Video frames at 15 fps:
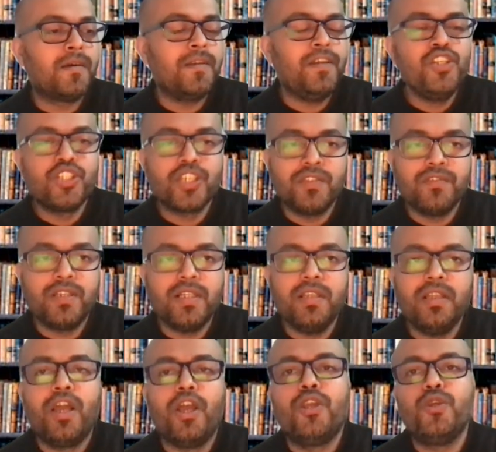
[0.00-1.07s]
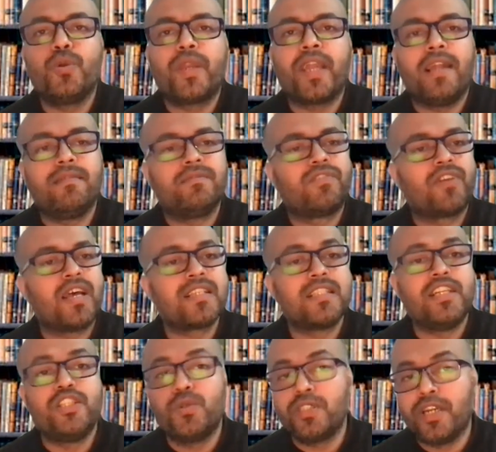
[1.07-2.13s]
in general, you can
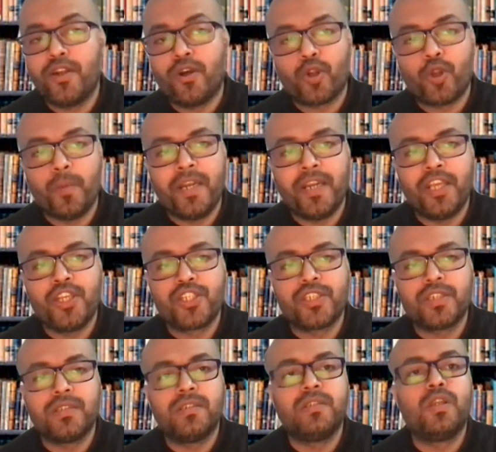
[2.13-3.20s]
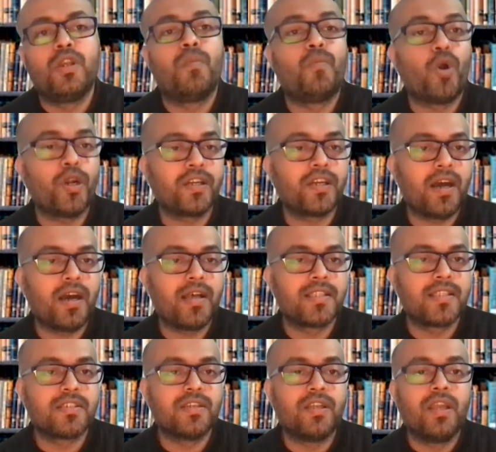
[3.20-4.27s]
translate user documentation,
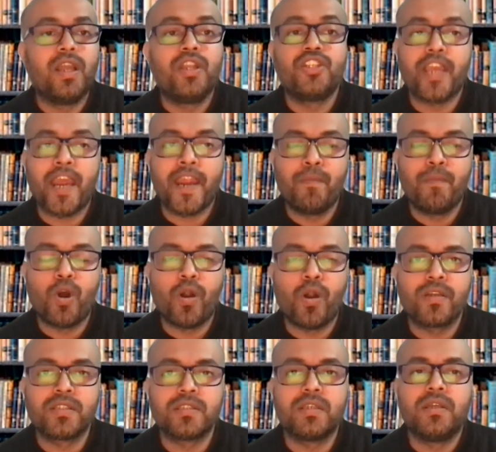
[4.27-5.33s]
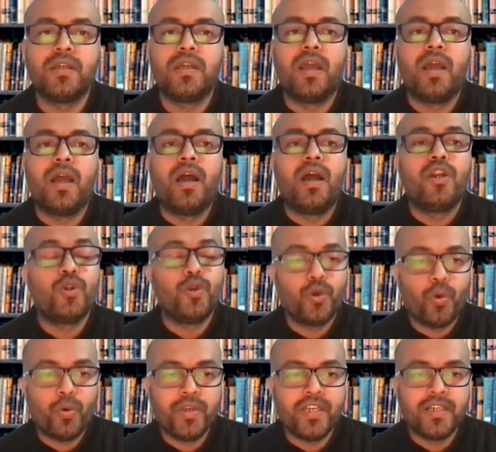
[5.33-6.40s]
podcast, chatbots,
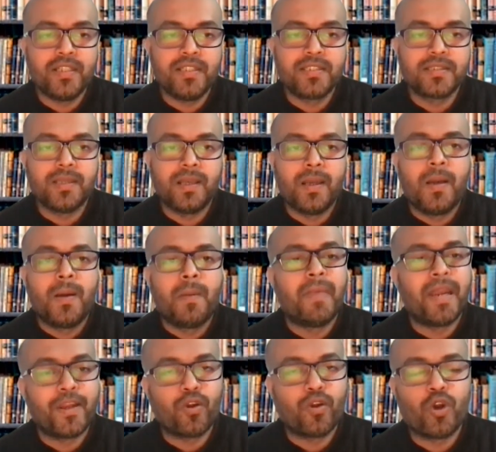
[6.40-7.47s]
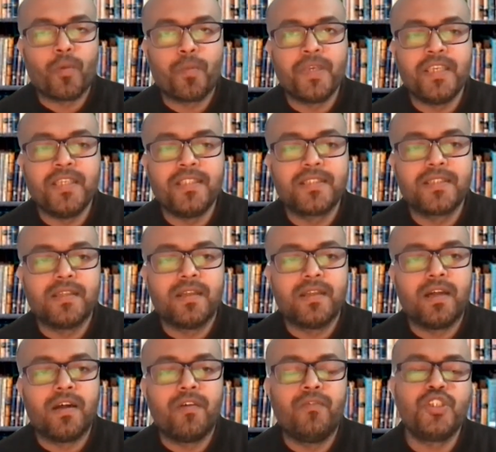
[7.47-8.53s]
tutorials, microcopies,
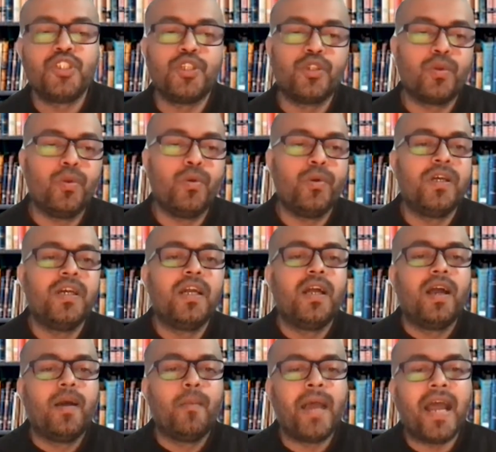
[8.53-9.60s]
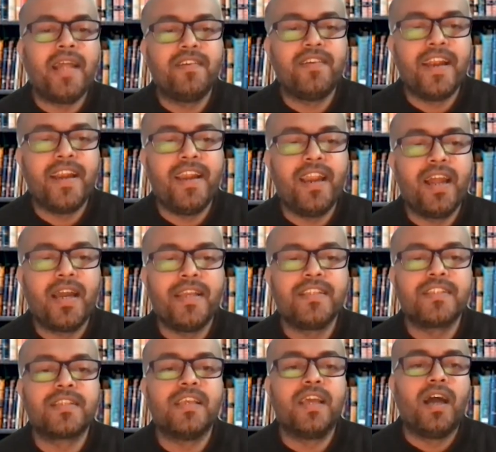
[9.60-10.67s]
which include banner
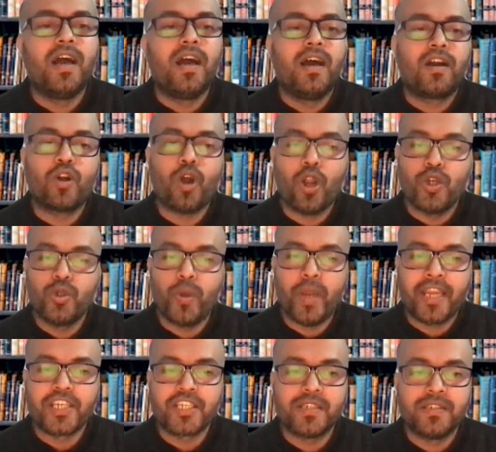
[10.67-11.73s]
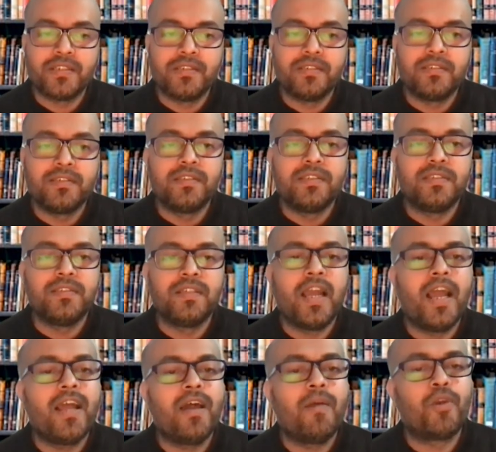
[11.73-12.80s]
headlines, call to action,
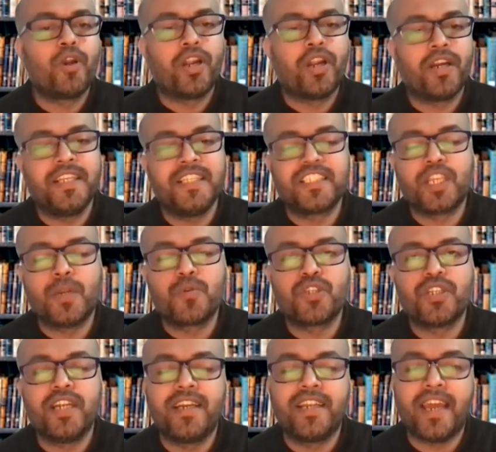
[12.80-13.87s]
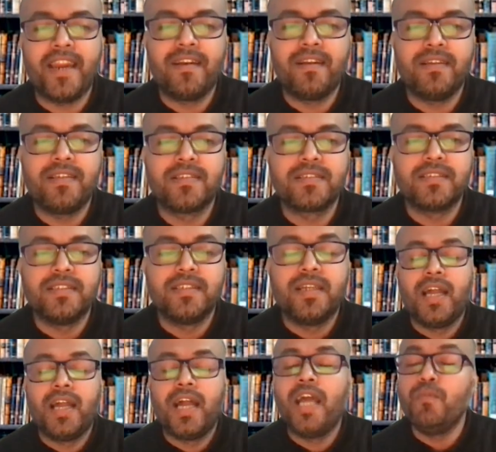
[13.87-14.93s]
product description and titles,
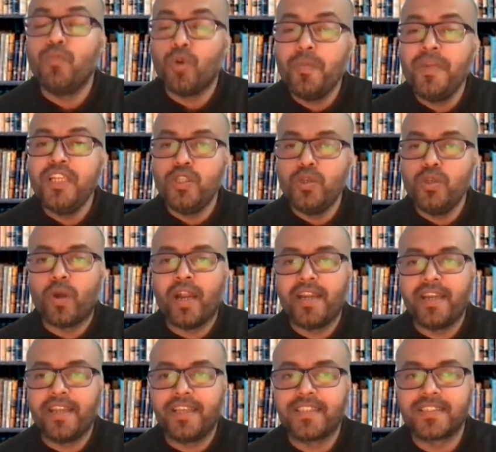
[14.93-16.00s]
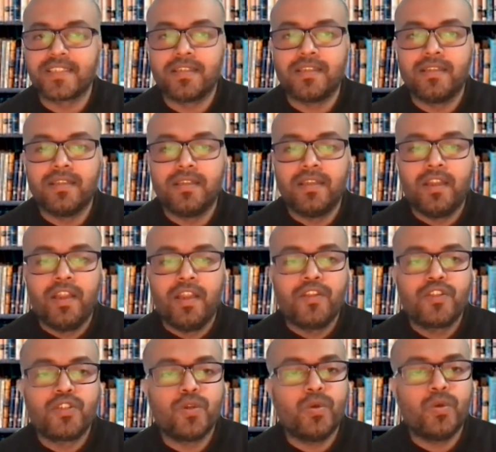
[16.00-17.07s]
and mobile UI text.
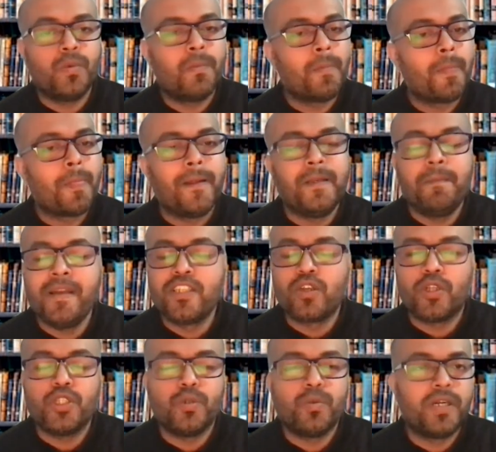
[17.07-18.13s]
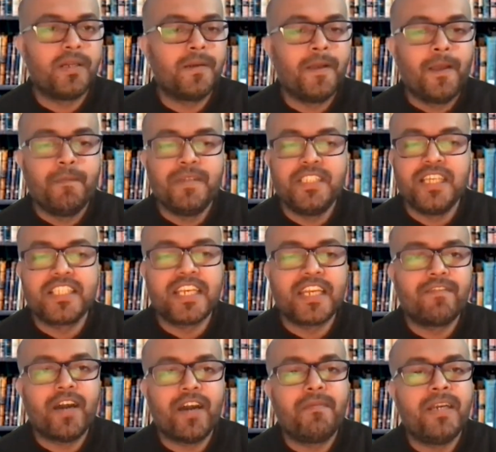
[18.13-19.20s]
So depends on your business
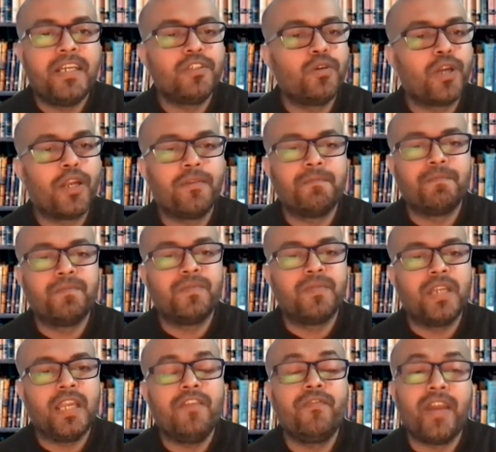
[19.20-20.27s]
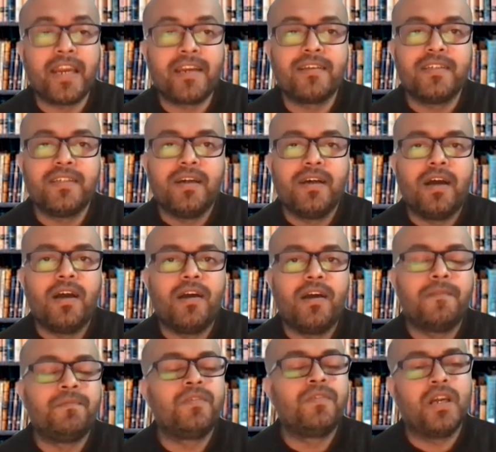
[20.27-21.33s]
requirement. You can, in fact,
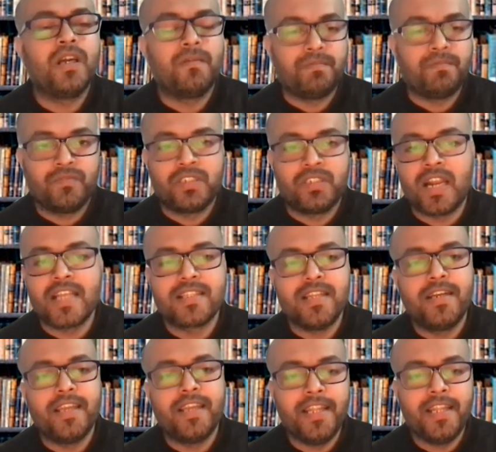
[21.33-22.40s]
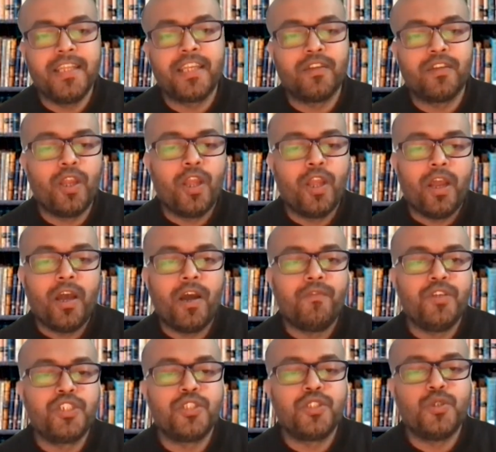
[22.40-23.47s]
translate anything which
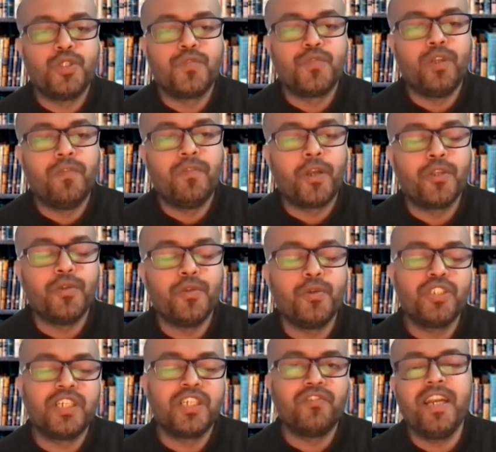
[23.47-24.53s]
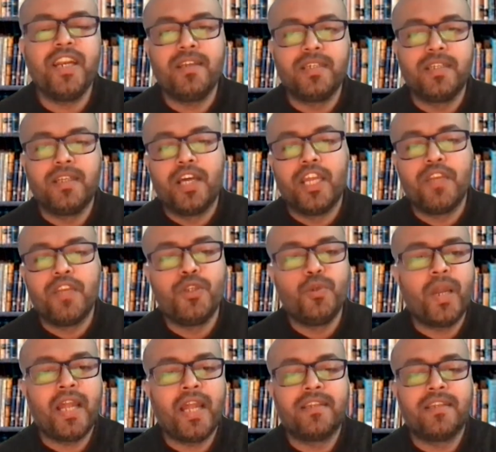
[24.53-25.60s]
is useful for you to generate revenue
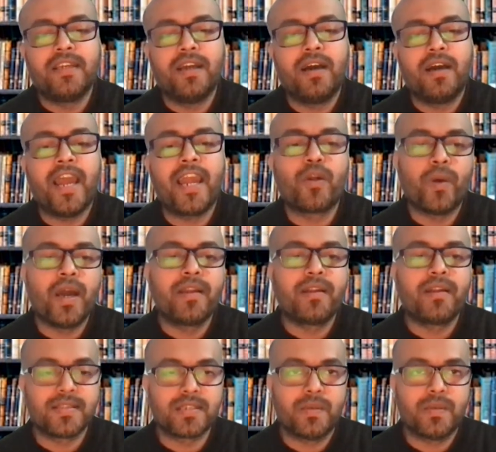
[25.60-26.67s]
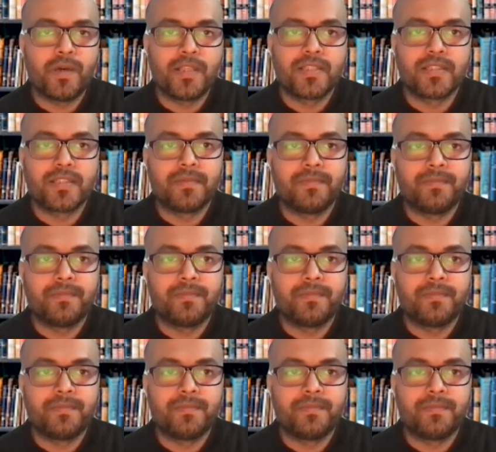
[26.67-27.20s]
and acquire customers.